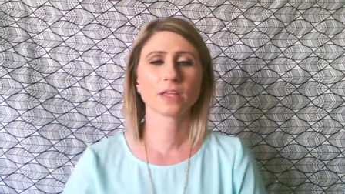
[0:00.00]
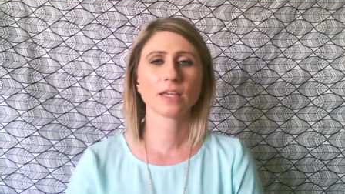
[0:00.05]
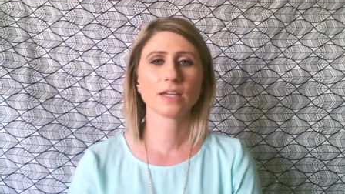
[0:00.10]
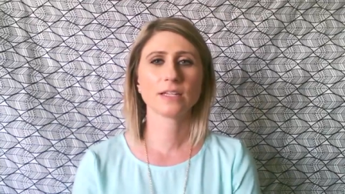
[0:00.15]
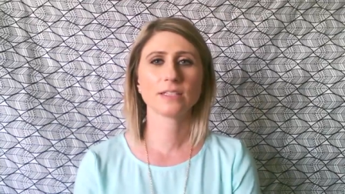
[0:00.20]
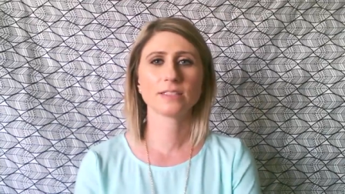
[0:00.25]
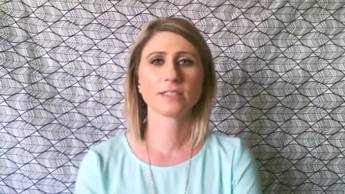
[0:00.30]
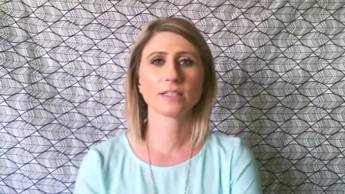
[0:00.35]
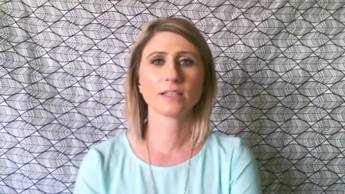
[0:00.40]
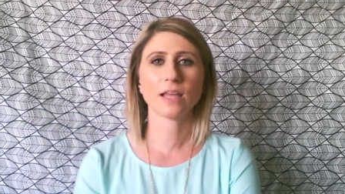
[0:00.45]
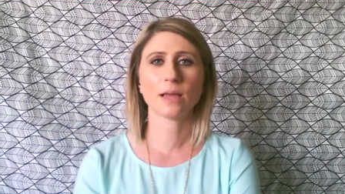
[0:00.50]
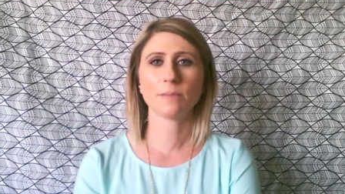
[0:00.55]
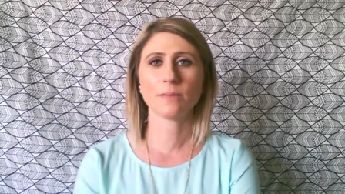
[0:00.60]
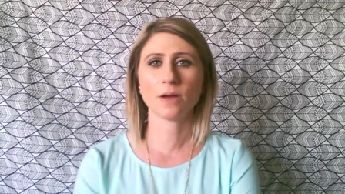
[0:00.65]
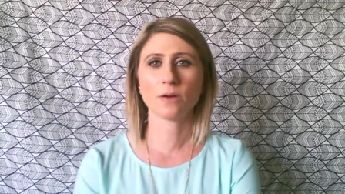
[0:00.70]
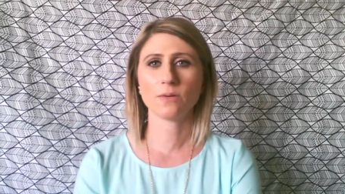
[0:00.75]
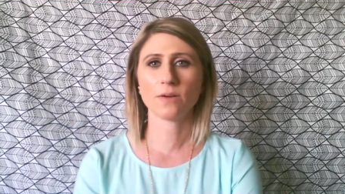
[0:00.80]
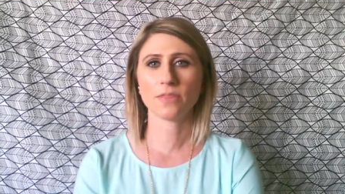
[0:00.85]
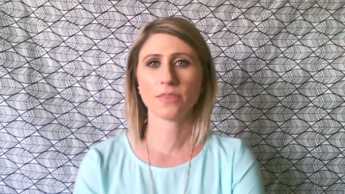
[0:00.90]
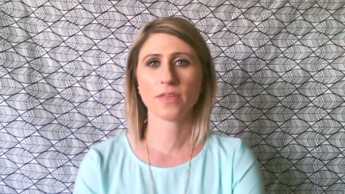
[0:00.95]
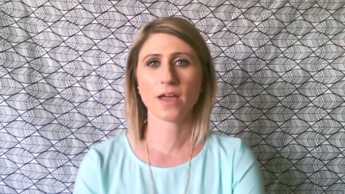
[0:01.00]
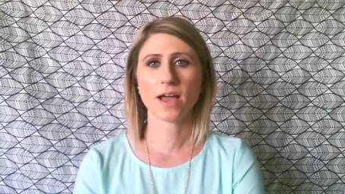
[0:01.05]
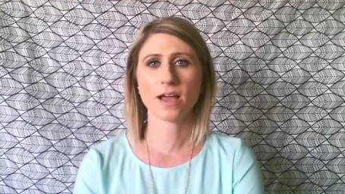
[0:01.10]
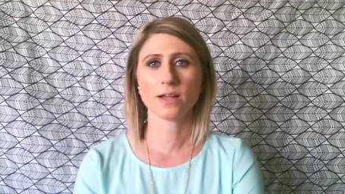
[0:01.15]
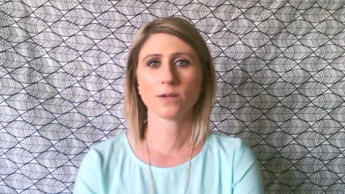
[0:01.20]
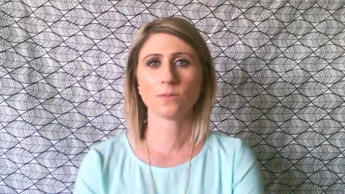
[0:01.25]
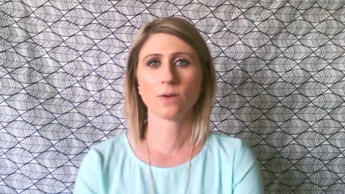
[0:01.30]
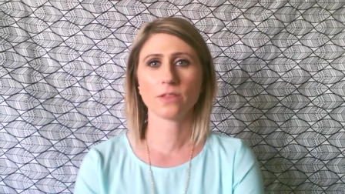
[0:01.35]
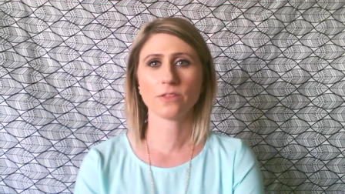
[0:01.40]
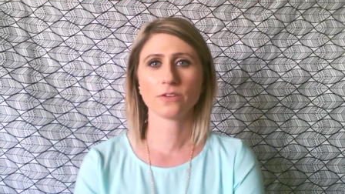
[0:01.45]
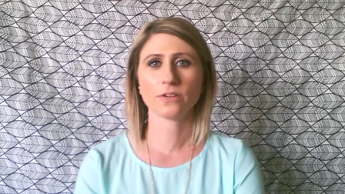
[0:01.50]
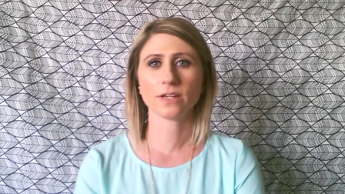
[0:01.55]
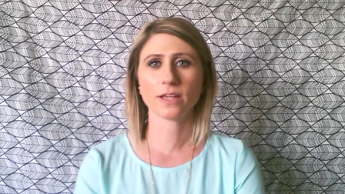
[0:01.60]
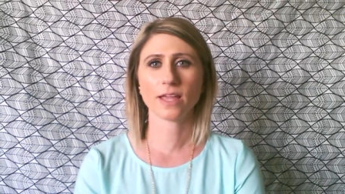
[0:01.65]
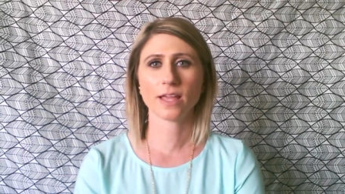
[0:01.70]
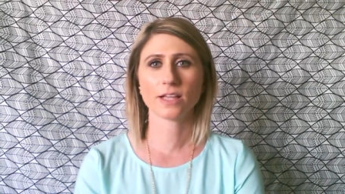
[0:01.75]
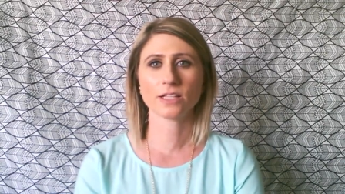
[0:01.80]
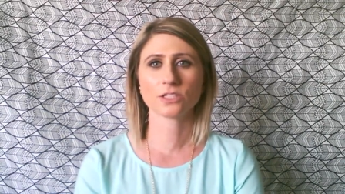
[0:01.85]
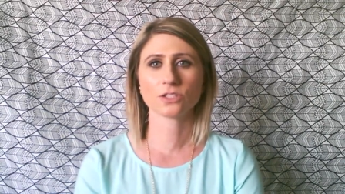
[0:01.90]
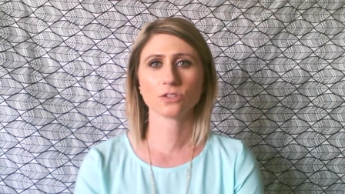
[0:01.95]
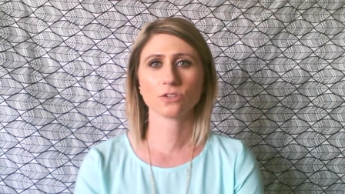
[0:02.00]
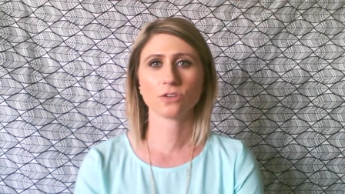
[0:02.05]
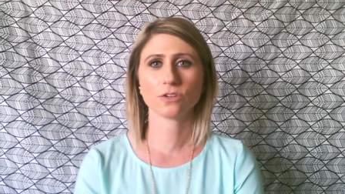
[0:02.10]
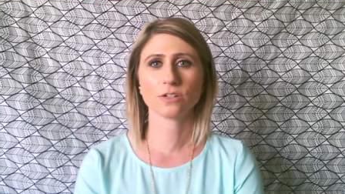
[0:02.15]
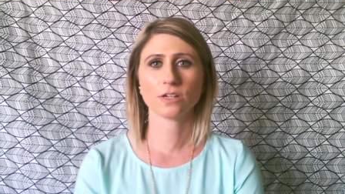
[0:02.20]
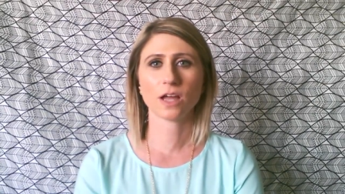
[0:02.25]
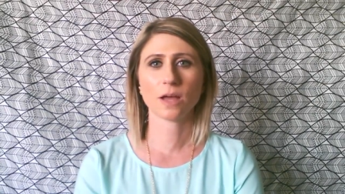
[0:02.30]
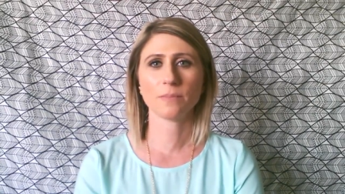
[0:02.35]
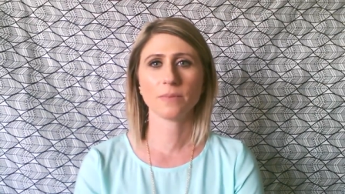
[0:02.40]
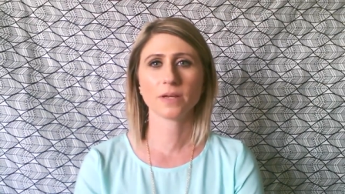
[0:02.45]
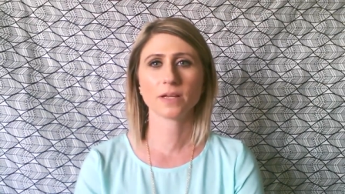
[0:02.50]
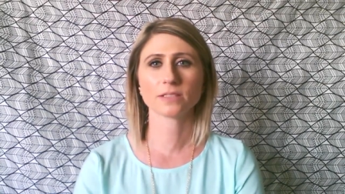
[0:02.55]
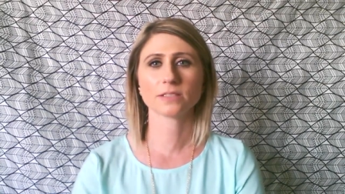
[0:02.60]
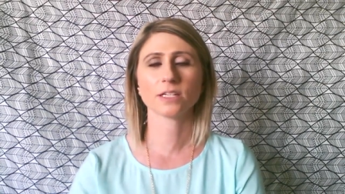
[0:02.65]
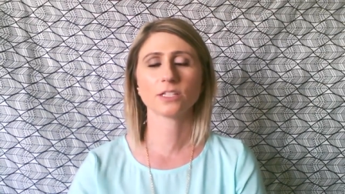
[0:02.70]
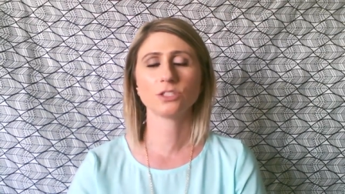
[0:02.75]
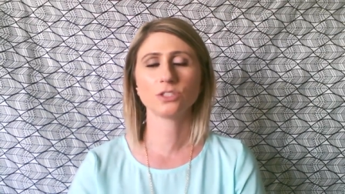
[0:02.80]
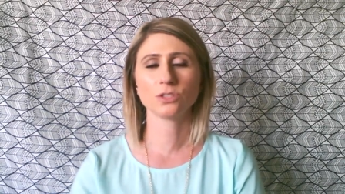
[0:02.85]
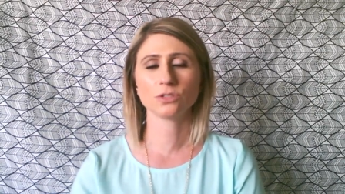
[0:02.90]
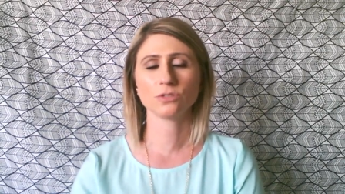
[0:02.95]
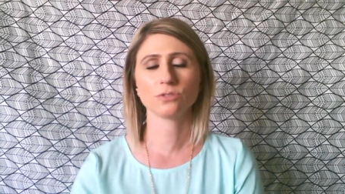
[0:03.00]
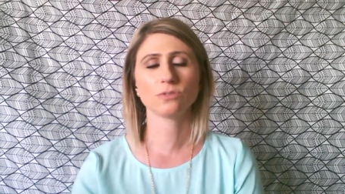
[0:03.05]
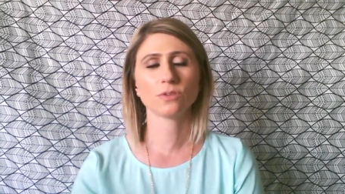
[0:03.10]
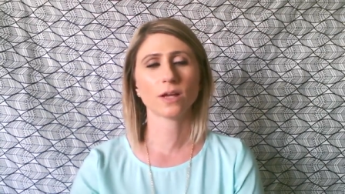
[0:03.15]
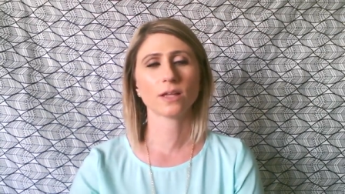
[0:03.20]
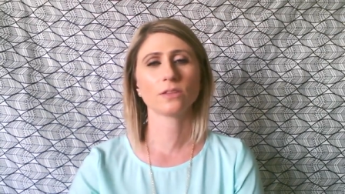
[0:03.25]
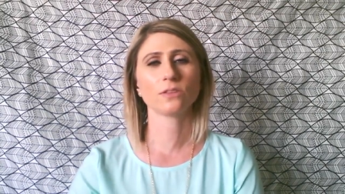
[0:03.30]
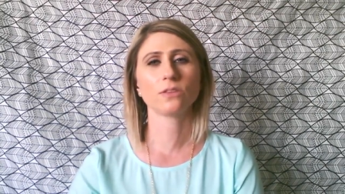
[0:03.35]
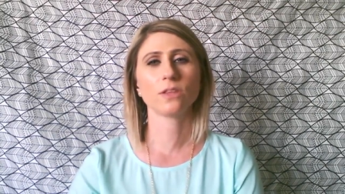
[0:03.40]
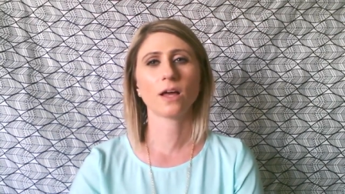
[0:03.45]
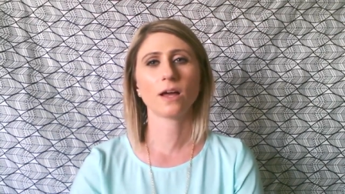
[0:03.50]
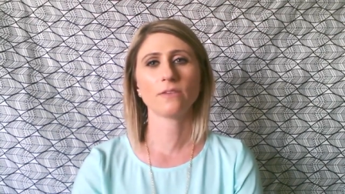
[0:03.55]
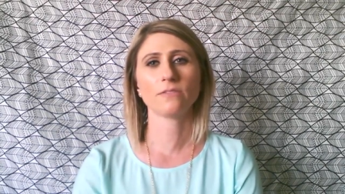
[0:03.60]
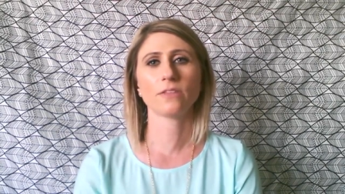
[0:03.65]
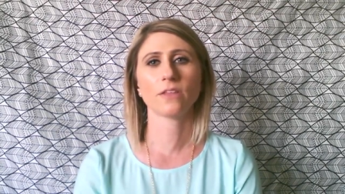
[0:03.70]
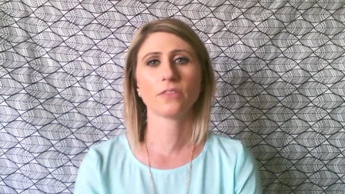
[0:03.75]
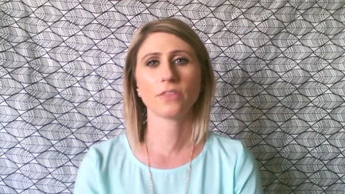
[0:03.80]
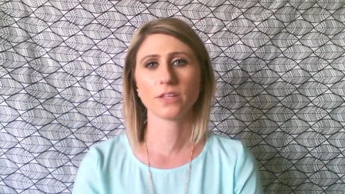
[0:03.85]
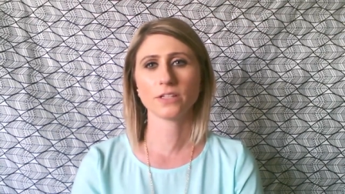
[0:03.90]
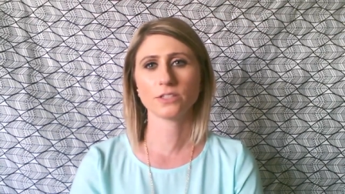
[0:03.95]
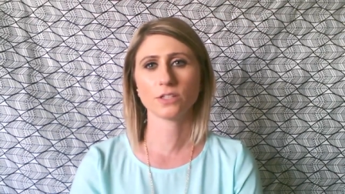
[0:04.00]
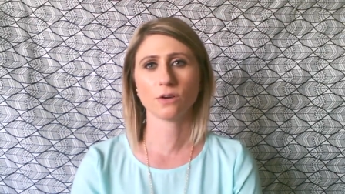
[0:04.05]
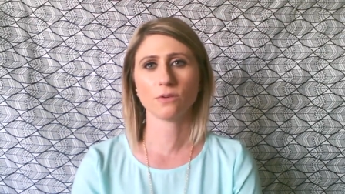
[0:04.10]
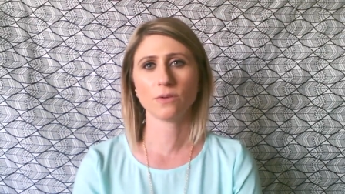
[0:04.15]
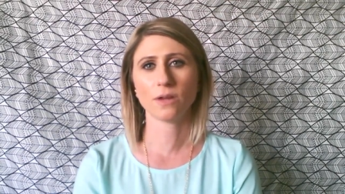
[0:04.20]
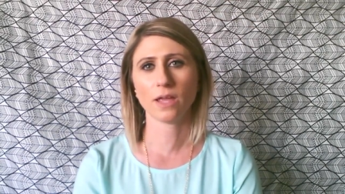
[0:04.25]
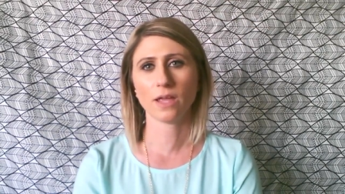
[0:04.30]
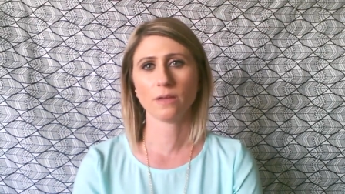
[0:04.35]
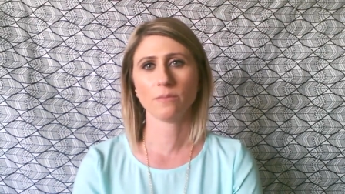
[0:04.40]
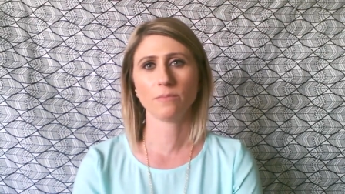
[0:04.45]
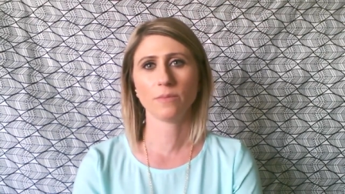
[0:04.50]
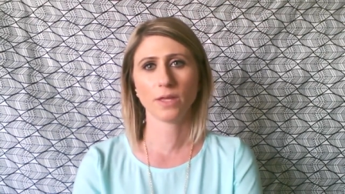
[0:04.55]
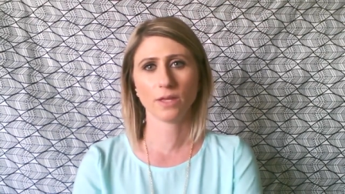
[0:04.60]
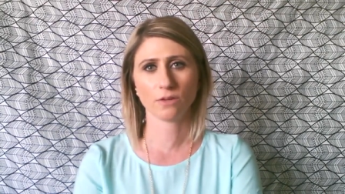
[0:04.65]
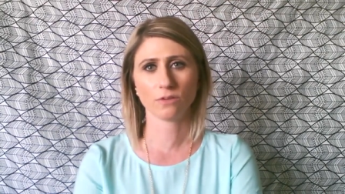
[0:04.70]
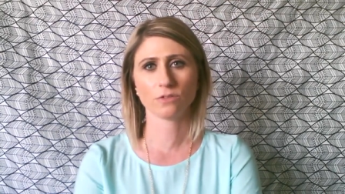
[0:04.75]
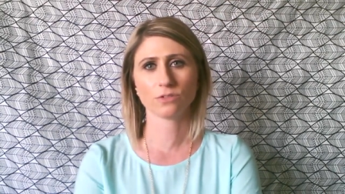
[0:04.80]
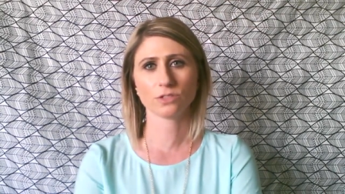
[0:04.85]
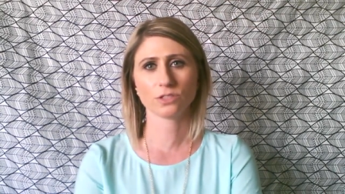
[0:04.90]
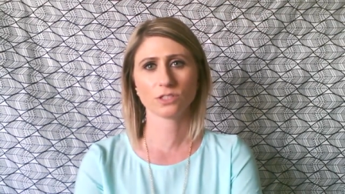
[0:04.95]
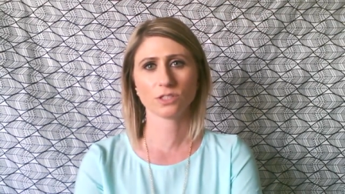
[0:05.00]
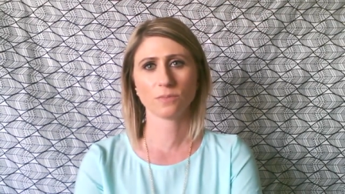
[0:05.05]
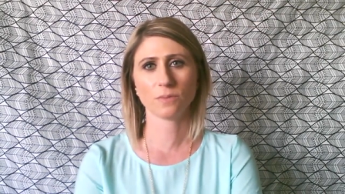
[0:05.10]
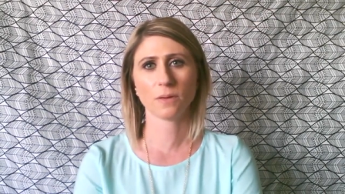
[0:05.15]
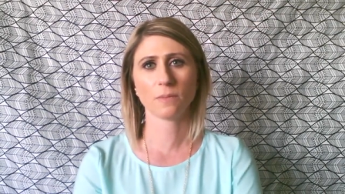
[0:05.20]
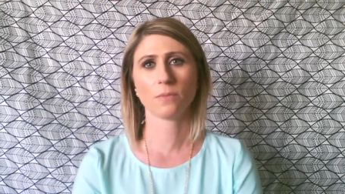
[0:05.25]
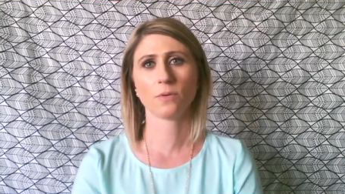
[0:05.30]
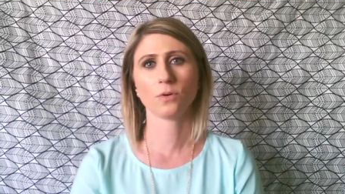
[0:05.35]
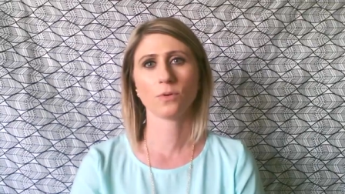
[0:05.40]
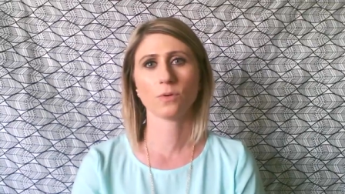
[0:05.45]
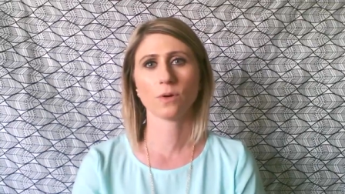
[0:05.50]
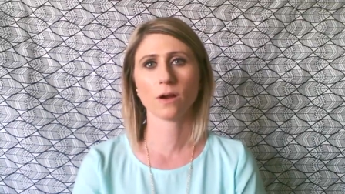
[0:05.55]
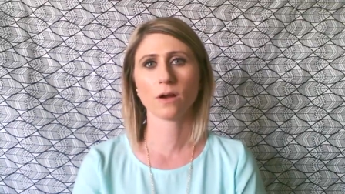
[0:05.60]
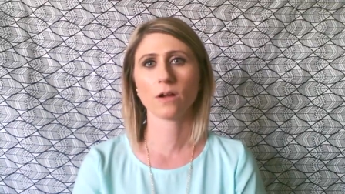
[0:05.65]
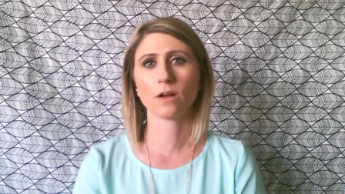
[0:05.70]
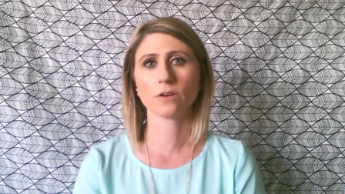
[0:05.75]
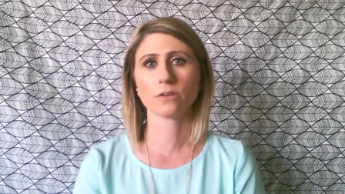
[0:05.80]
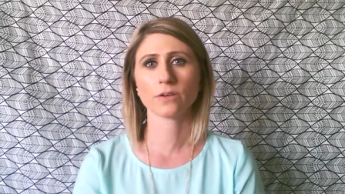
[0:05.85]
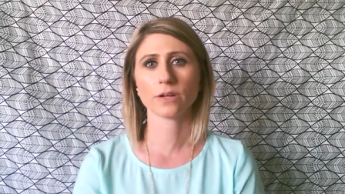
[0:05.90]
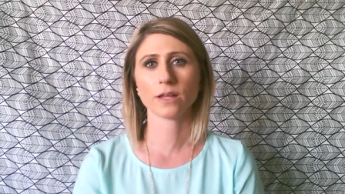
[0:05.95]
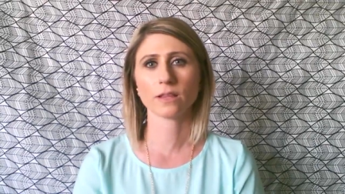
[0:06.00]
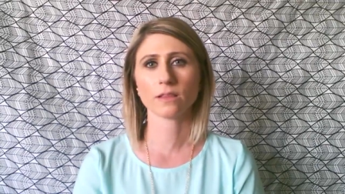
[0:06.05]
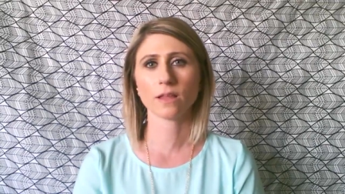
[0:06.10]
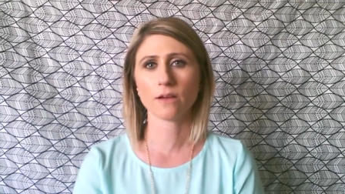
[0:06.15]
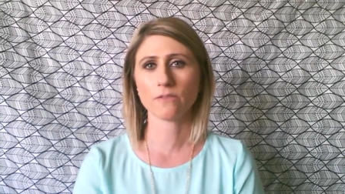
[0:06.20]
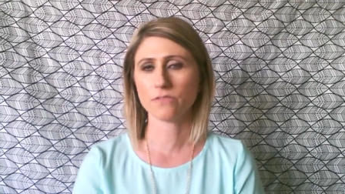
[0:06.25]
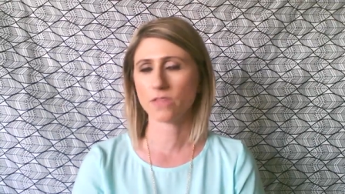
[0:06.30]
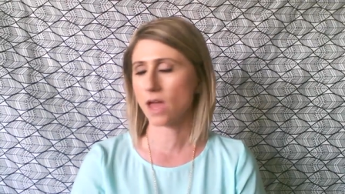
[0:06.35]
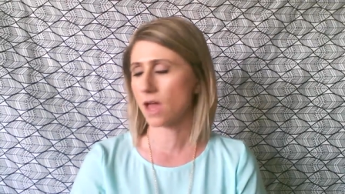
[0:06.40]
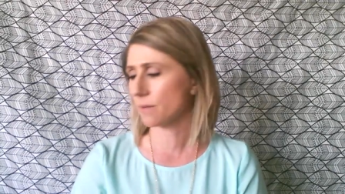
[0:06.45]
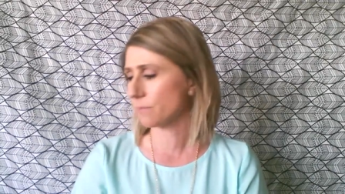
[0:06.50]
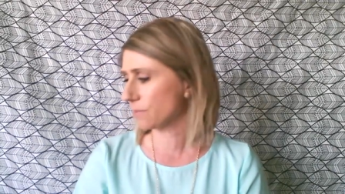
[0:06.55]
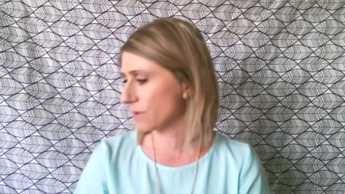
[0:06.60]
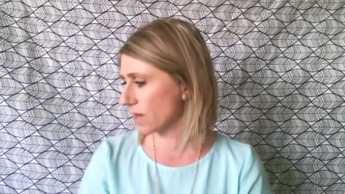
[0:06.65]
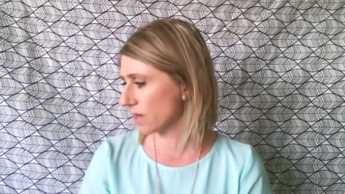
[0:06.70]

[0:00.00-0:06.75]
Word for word: in a dilemma with that, whether to cancel or not, because I do, I love that they donate meals to people who are hungry. I love that.